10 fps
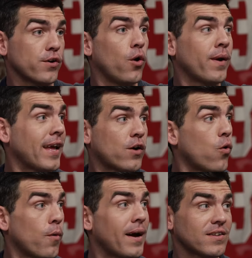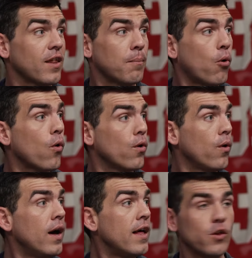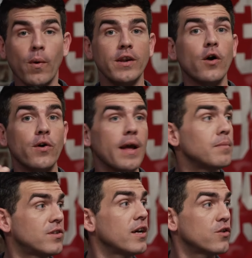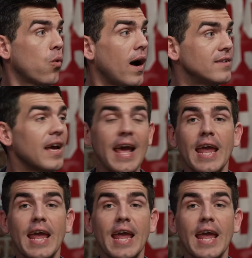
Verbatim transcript: going to get quarterbacks out of the portal than what Notre Dame has done twice.